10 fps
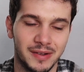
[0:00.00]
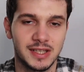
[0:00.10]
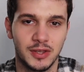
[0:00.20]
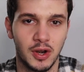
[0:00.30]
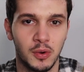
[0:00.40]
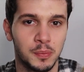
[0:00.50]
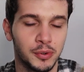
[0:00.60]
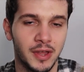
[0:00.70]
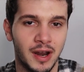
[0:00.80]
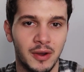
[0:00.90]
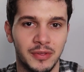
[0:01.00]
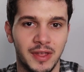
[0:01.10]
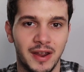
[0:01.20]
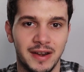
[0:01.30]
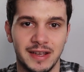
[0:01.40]
Just thought I would put that out
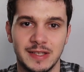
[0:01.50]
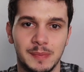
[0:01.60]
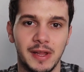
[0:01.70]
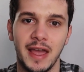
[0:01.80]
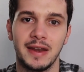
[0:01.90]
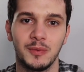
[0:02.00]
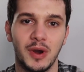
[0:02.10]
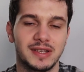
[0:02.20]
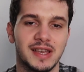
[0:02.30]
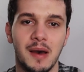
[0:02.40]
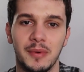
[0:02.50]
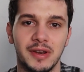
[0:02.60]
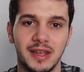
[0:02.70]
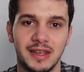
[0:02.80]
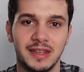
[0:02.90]
there and explain what is
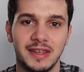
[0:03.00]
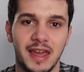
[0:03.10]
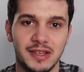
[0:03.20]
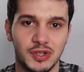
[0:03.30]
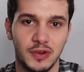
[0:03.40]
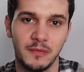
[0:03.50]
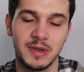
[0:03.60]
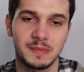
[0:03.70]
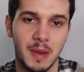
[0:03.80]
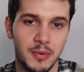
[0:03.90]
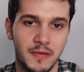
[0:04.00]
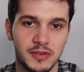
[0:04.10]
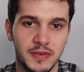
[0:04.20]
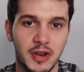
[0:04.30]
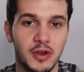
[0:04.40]
happening in case you've missed my previous
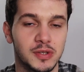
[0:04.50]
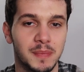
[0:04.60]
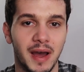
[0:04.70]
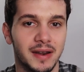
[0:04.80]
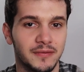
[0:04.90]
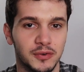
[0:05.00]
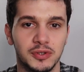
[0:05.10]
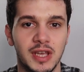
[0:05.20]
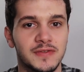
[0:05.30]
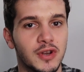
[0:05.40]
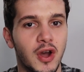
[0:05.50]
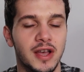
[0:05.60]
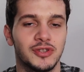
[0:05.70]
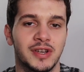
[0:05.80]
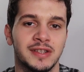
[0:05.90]
videos. But for today's video,
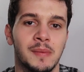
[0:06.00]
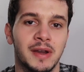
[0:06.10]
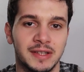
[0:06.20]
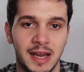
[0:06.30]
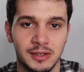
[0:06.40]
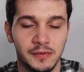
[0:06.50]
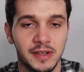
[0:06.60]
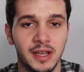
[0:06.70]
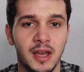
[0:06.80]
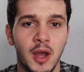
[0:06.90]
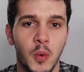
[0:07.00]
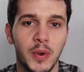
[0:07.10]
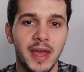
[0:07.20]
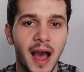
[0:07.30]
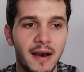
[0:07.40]
as you can tell by the title of it,
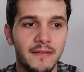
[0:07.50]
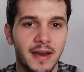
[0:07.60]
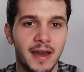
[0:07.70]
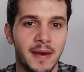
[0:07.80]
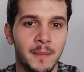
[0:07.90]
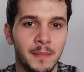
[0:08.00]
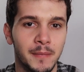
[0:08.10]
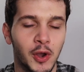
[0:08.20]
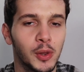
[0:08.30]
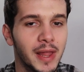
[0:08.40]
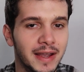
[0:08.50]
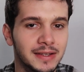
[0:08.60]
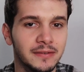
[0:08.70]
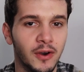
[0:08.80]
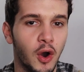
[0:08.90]
we have a
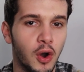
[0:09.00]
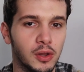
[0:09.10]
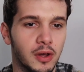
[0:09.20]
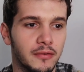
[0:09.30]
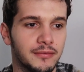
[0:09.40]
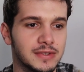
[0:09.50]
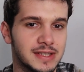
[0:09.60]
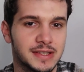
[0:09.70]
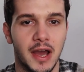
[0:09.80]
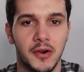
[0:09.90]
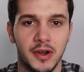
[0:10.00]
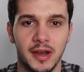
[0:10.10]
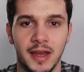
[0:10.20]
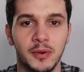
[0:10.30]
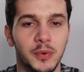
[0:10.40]
collective haul of
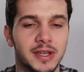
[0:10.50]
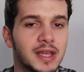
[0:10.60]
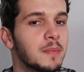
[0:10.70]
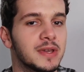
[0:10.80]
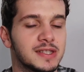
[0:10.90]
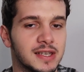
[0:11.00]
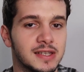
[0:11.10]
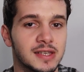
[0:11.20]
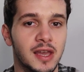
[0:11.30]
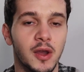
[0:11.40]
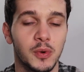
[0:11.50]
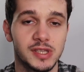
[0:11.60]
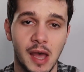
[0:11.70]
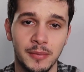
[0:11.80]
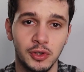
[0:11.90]
Zara and Weekday pieces, which
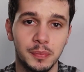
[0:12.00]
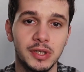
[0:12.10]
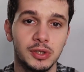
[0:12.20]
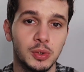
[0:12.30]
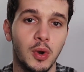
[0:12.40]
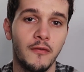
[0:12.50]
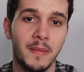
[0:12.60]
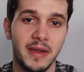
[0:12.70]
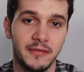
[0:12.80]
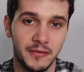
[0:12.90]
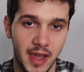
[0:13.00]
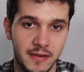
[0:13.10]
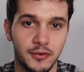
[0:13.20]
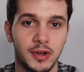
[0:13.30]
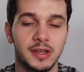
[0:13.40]
happen to be two of my
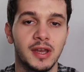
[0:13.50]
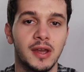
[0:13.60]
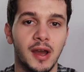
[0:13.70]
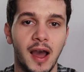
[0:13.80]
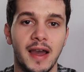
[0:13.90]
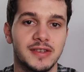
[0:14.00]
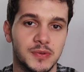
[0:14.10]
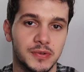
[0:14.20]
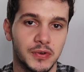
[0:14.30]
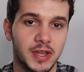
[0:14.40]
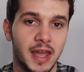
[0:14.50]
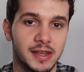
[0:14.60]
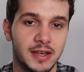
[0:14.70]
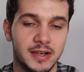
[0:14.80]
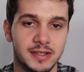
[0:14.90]
favorite high street
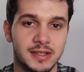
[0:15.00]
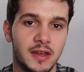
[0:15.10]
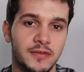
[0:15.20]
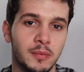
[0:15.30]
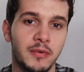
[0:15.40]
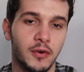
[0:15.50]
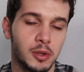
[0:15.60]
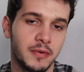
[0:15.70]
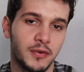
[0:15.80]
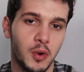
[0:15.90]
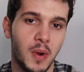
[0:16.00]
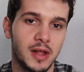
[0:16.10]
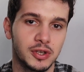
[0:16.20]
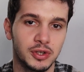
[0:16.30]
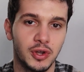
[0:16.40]
retailers. If you've been following me for a
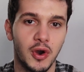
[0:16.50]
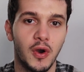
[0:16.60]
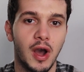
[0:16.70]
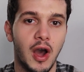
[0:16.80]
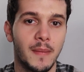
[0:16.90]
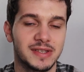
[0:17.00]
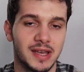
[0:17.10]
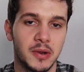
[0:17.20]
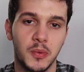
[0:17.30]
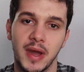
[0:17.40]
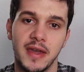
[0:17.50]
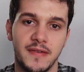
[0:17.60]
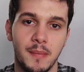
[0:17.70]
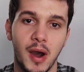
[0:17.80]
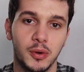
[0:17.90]
while, you know how much I rave
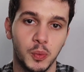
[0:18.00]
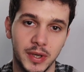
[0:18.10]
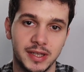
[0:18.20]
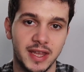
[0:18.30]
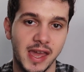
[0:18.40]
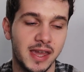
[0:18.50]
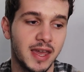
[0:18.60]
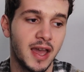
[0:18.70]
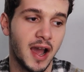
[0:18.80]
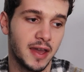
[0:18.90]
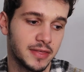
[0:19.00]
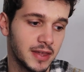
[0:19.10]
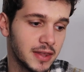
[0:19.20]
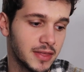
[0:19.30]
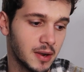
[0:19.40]
about Weekday. I
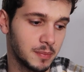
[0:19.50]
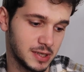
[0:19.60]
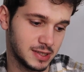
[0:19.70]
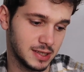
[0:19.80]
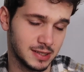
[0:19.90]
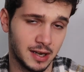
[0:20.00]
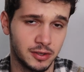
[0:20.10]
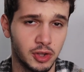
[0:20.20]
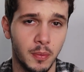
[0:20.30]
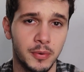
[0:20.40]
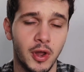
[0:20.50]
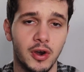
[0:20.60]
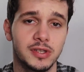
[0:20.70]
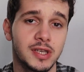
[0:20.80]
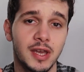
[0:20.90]
think their pieces are top
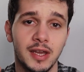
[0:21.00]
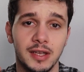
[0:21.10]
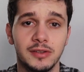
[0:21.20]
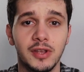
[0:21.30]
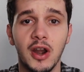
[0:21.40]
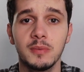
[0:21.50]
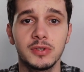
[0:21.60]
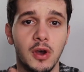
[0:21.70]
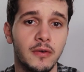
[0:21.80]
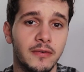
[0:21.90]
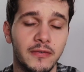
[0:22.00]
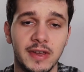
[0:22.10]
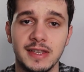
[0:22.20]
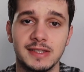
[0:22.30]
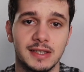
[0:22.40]
notch in terms of
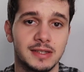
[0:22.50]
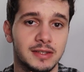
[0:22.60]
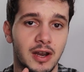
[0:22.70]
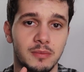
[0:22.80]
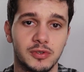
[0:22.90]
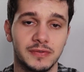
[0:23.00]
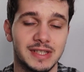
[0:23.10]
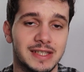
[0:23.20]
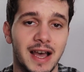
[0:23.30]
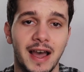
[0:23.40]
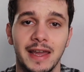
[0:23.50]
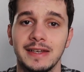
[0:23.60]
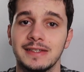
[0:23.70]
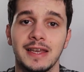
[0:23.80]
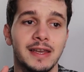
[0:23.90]
fits, in terms of
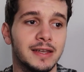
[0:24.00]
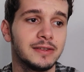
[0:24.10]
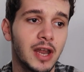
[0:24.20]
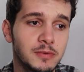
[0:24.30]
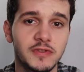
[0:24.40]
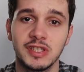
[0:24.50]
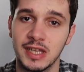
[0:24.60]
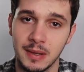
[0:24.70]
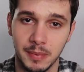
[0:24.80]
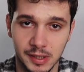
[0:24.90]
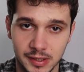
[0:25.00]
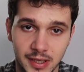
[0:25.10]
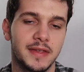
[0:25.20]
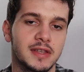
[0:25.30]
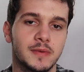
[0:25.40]
designs, in terms of
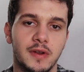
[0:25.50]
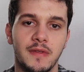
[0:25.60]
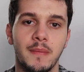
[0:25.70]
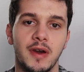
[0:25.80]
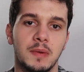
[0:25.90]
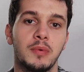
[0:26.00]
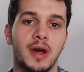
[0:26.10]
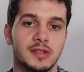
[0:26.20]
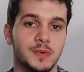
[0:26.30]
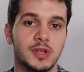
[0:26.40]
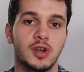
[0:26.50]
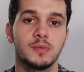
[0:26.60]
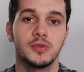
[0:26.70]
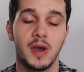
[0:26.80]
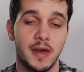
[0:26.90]
sustainability. I think it's one of the better brands when it
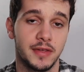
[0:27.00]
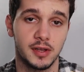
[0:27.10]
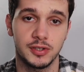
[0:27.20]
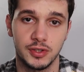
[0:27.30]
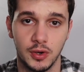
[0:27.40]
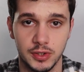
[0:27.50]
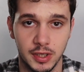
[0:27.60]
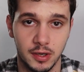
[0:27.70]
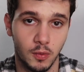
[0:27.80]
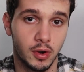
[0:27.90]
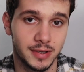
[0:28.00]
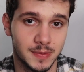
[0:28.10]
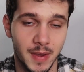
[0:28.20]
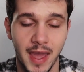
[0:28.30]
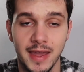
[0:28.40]
comes to ethical sourcing and workers'
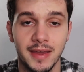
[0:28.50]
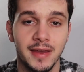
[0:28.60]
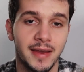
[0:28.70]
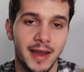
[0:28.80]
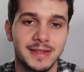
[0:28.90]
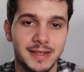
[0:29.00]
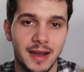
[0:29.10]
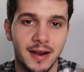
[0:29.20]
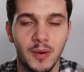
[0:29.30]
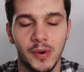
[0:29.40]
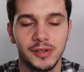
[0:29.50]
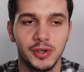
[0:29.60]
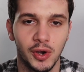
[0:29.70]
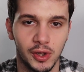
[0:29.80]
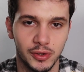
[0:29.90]
pay. And Zara, well,
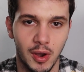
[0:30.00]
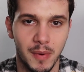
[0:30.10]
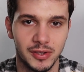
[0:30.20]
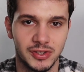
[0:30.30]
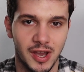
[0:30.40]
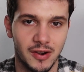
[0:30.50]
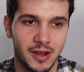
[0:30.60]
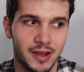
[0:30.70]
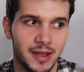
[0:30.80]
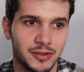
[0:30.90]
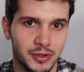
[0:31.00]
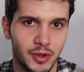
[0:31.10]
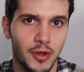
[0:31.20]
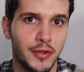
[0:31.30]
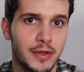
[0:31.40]
you all know about Zara and you
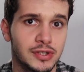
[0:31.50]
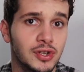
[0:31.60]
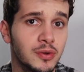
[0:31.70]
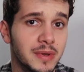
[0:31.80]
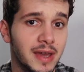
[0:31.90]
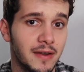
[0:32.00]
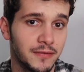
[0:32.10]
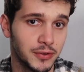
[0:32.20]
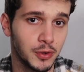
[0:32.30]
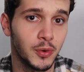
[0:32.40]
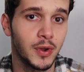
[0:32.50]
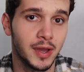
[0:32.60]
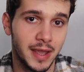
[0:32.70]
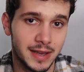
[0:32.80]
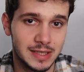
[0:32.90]
know that there's gonna be a few
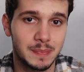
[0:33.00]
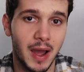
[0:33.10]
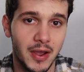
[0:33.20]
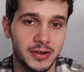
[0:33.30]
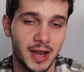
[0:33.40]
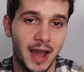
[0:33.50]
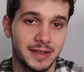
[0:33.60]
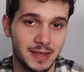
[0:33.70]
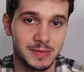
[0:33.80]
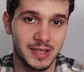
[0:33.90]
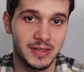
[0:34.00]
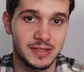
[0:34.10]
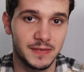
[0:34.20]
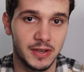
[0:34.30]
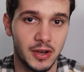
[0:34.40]
inspired items in
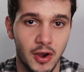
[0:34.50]
this video.